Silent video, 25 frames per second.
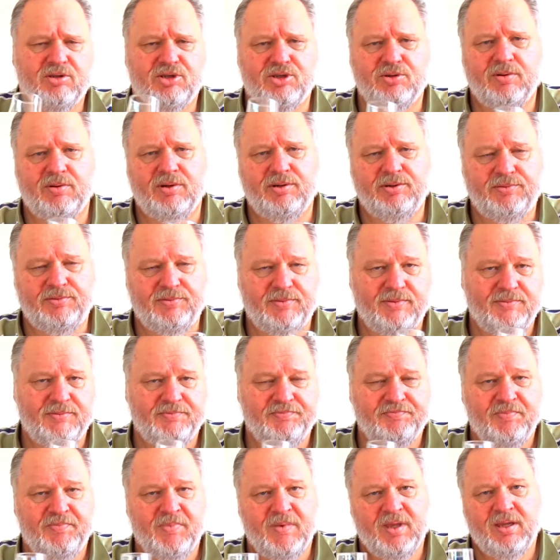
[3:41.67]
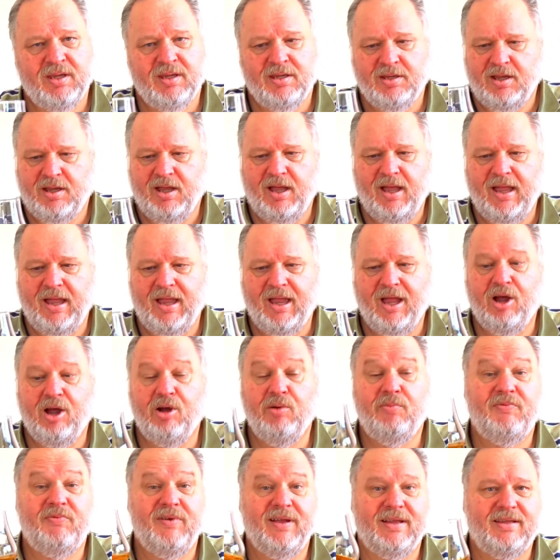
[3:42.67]
So I
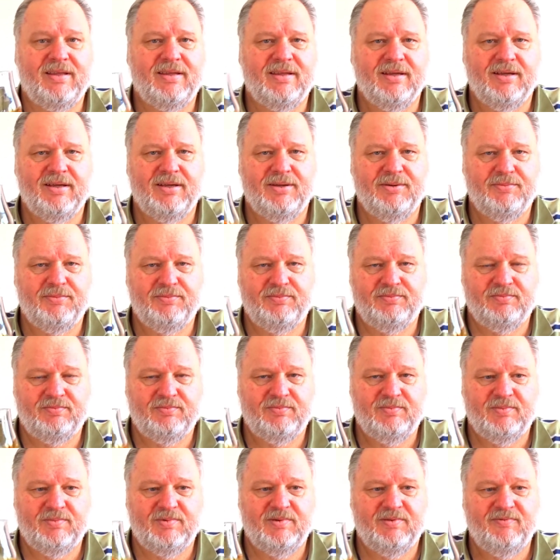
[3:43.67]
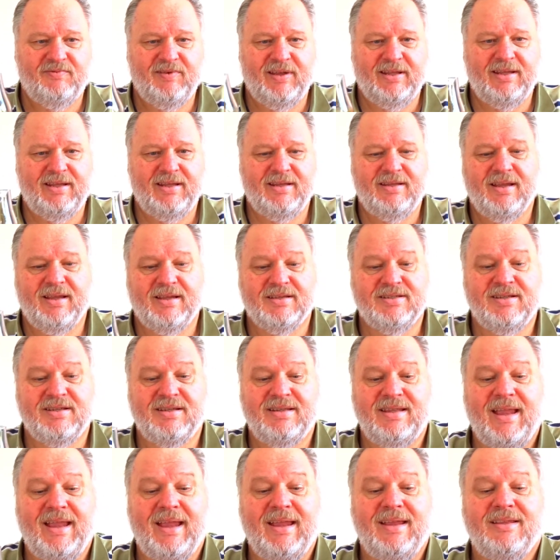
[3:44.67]
hope that that it
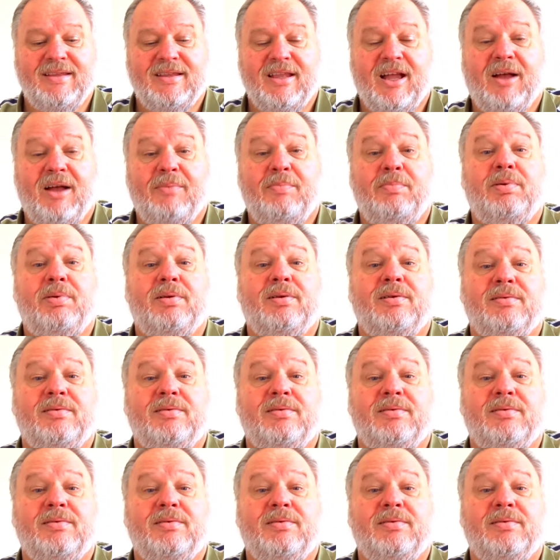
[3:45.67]
doesn't end up